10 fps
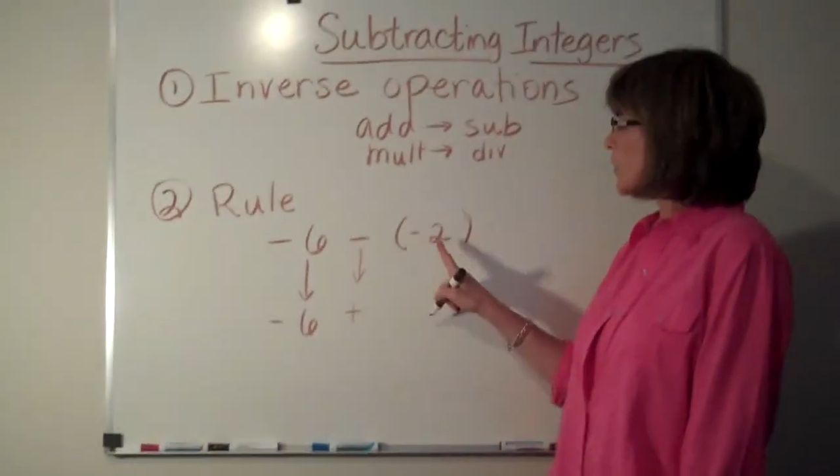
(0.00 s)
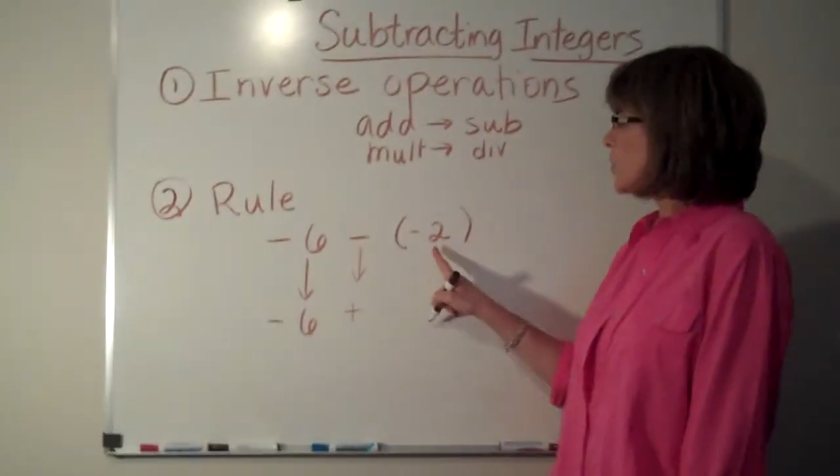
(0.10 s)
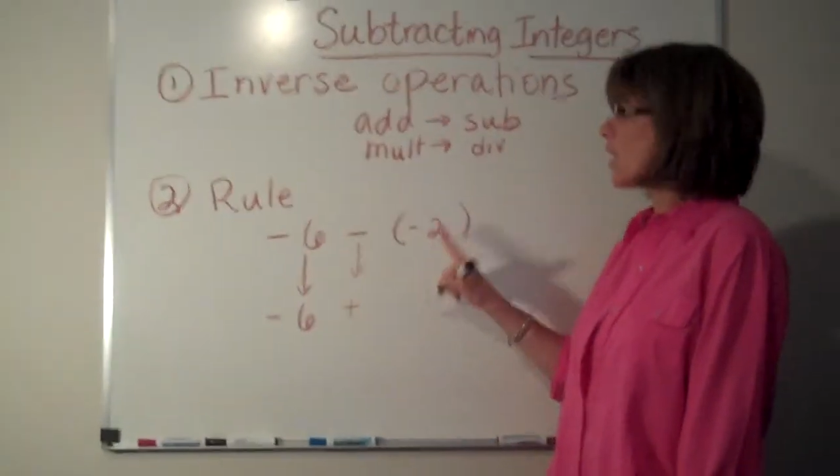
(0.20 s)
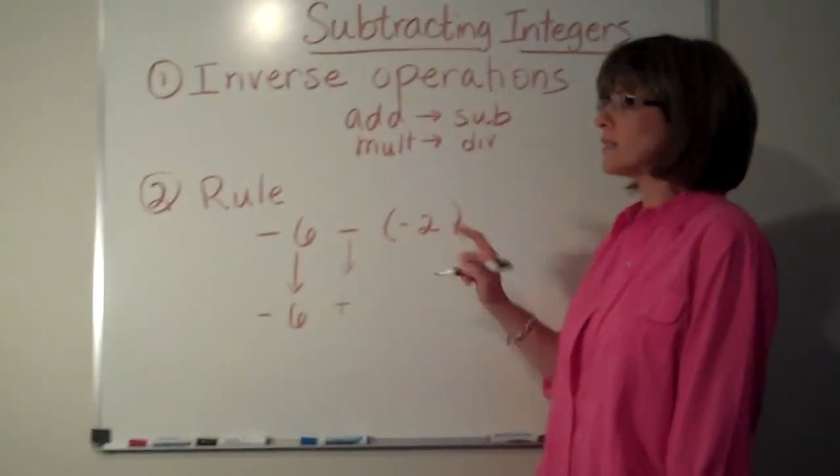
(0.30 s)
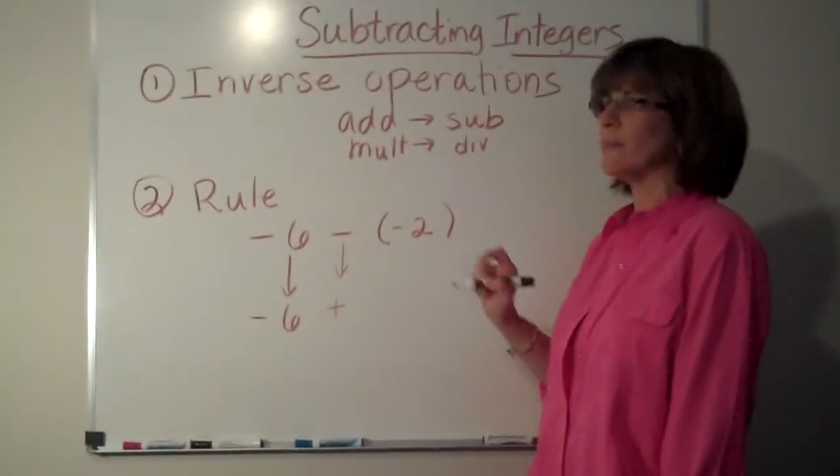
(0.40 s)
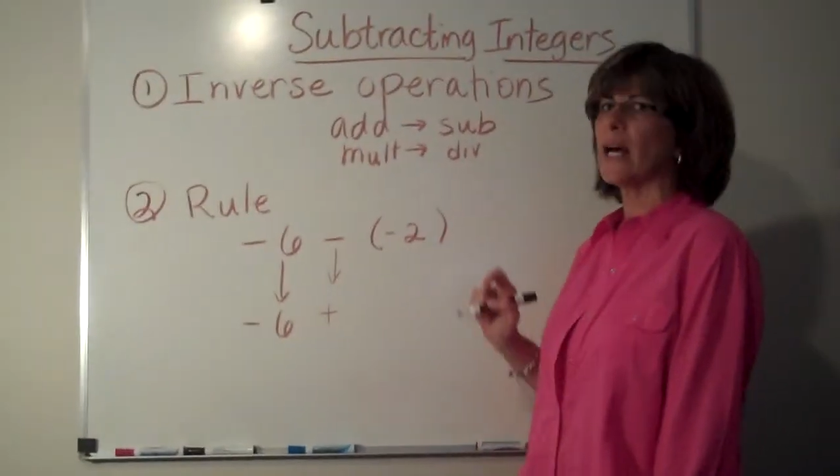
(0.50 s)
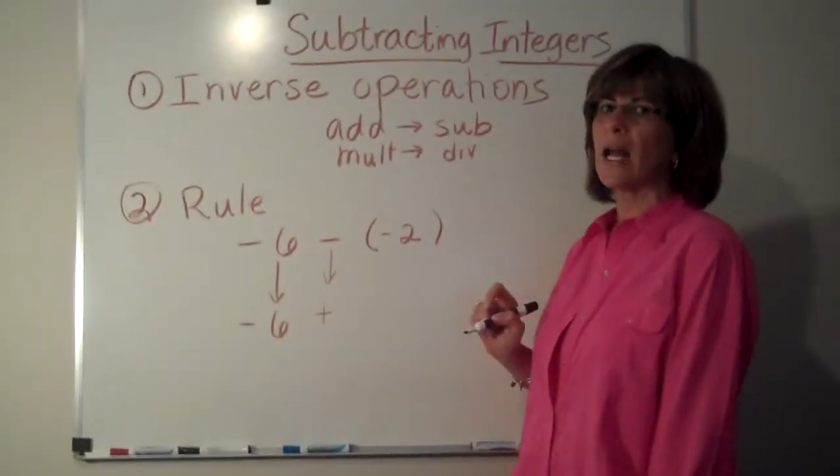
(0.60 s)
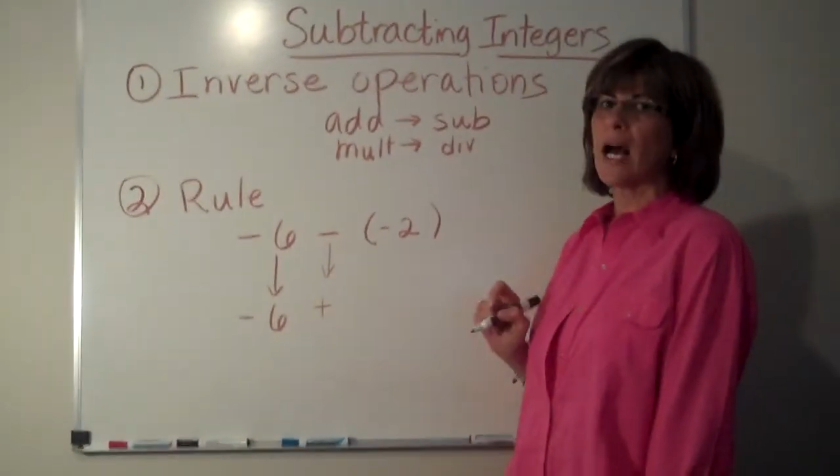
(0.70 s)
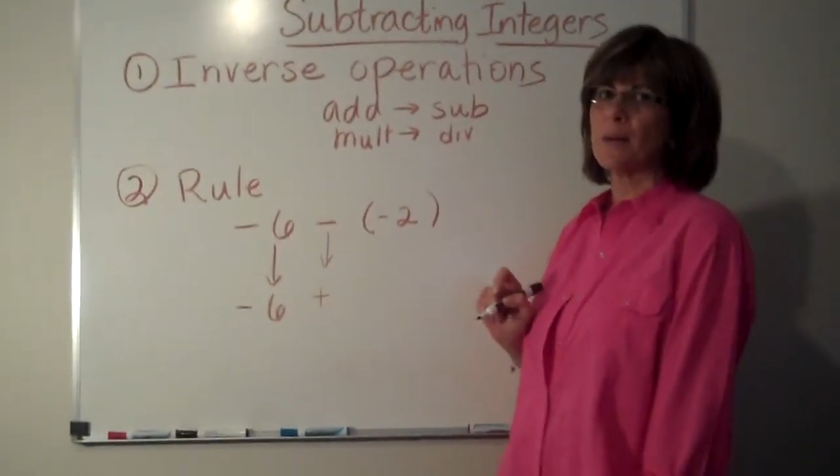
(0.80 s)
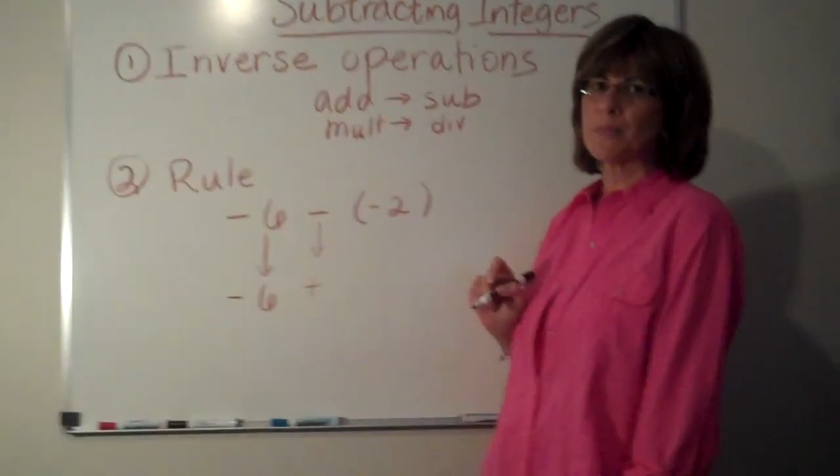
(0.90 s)
we talked
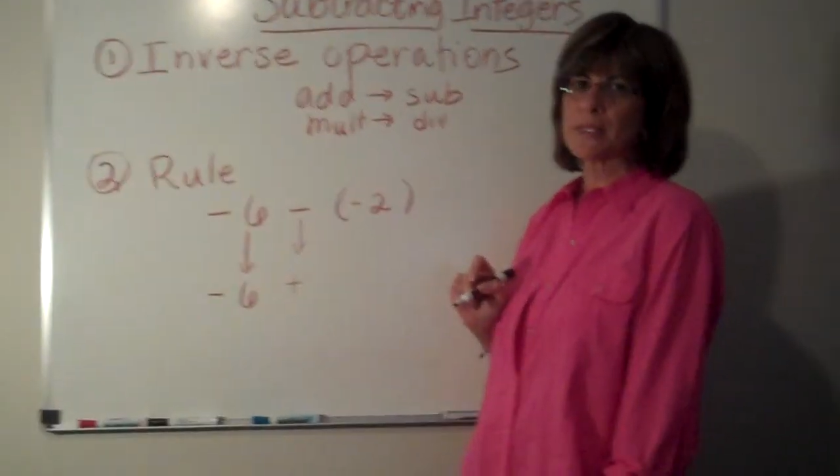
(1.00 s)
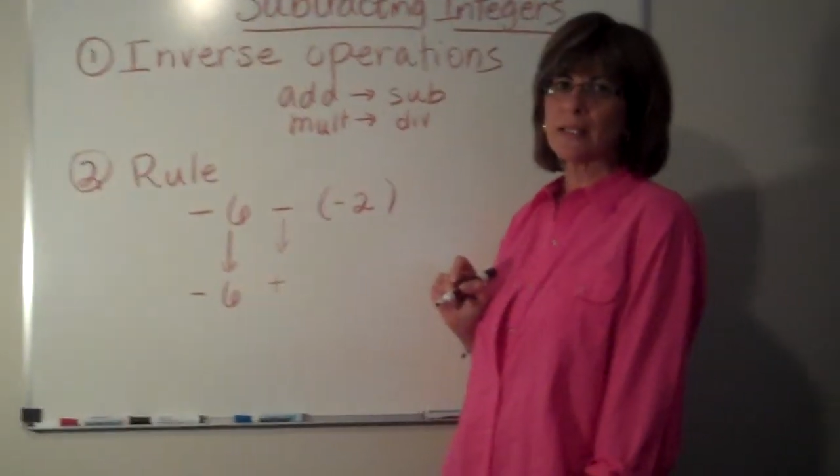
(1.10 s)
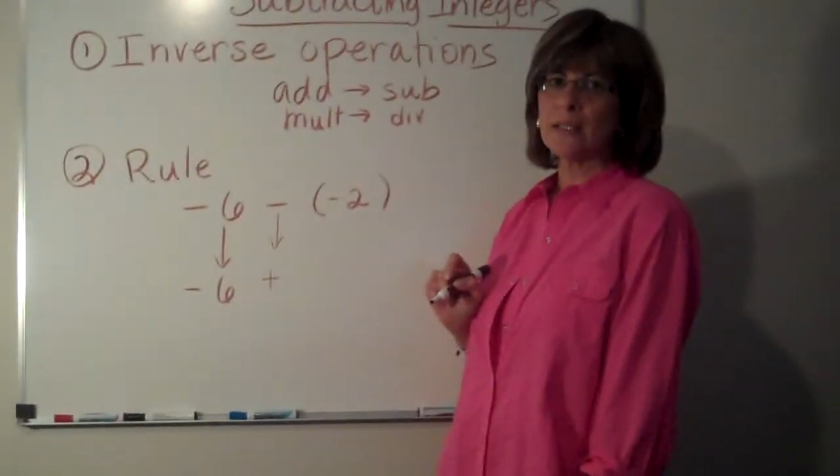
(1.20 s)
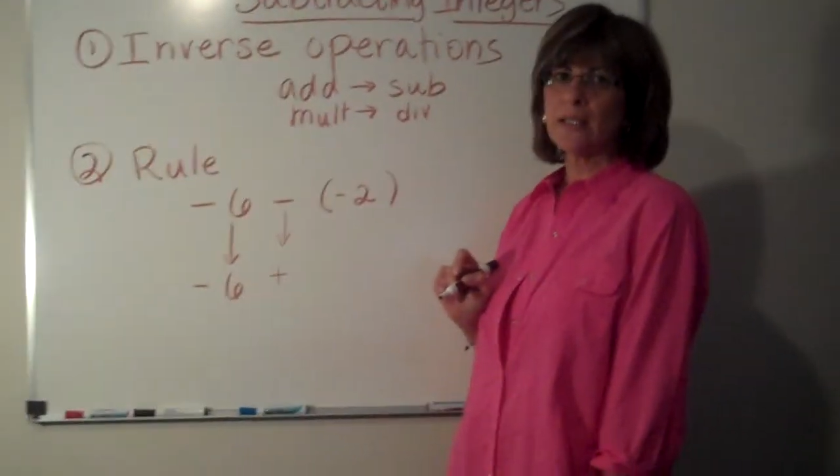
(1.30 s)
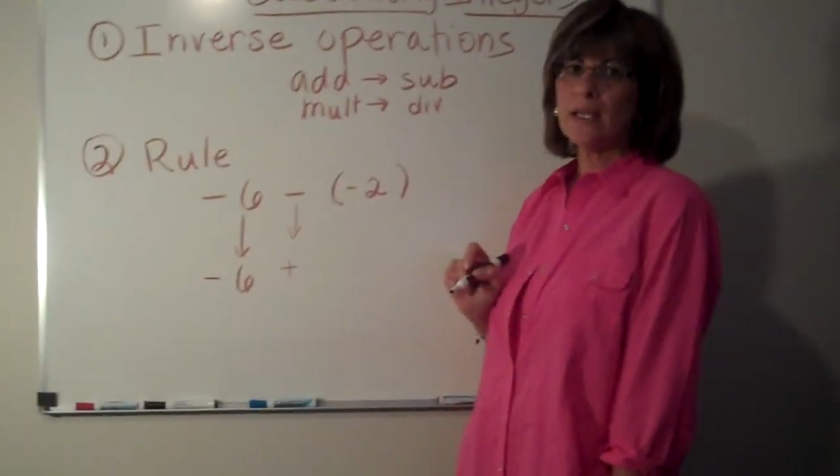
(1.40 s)
about opposite.